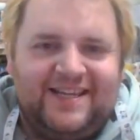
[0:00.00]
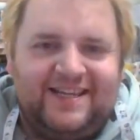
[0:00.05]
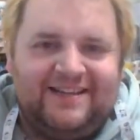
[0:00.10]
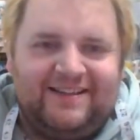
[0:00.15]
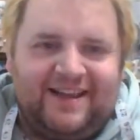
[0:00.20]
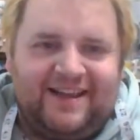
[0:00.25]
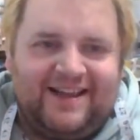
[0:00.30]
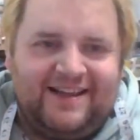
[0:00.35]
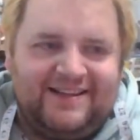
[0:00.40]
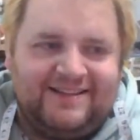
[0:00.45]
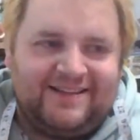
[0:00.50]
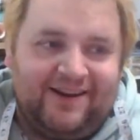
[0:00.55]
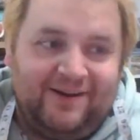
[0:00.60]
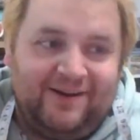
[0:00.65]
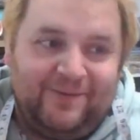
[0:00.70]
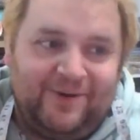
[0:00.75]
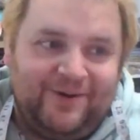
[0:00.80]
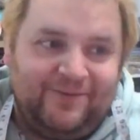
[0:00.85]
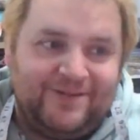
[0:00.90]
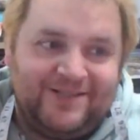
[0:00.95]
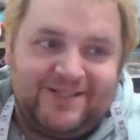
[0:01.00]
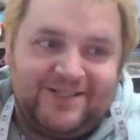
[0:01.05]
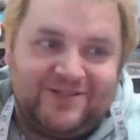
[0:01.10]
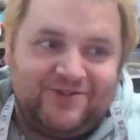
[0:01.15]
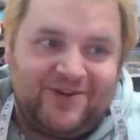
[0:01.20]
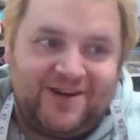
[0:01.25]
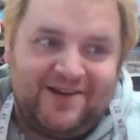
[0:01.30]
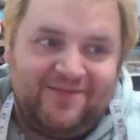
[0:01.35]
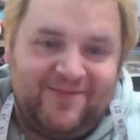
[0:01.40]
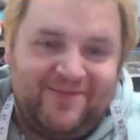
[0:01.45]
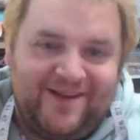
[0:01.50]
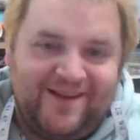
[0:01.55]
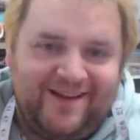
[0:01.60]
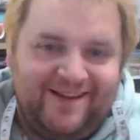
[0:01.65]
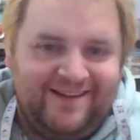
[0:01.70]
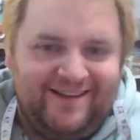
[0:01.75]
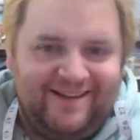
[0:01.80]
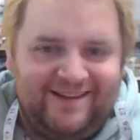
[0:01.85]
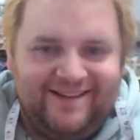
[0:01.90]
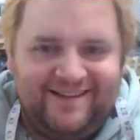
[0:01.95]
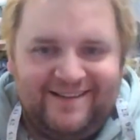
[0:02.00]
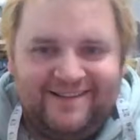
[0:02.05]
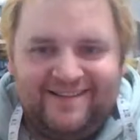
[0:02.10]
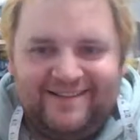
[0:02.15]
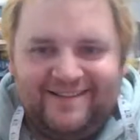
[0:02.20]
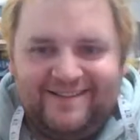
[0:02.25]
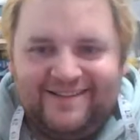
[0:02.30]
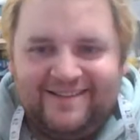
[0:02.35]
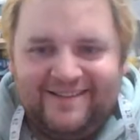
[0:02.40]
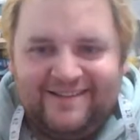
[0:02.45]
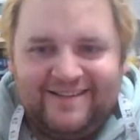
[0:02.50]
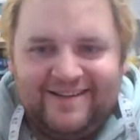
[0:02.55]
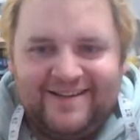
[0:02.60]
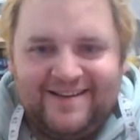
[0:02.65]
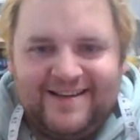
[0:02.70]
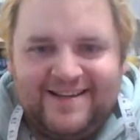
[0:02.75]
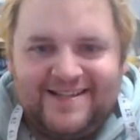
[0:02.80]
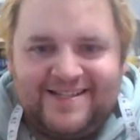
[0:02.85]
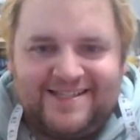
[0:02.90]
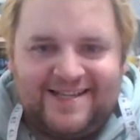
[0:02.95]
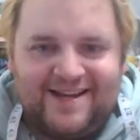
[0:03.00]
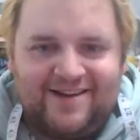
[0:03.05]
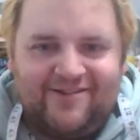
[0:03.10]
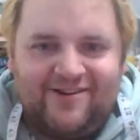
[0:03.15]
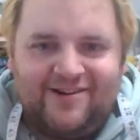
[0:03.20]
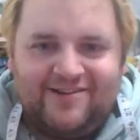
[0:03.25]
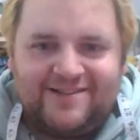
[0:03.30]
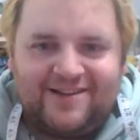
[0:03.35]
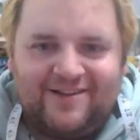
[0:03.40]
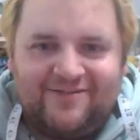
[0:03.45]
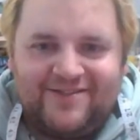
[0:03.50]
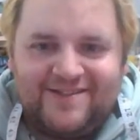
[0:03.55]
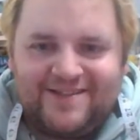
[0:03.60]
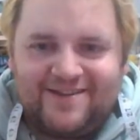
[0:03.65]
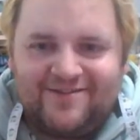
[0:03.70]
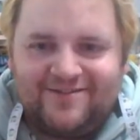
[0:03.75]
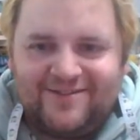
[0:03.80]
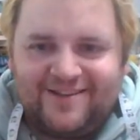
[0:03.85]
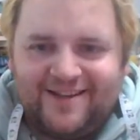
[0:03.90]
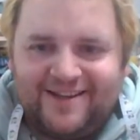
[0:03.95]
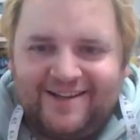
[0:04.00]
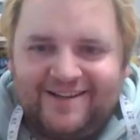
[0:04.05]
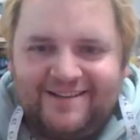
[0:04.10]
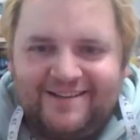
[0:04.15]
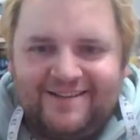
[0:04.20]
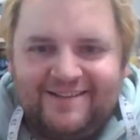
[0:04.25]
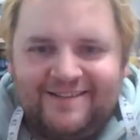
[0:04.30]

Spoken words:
like, does anybody want to trade me? Serious offers only.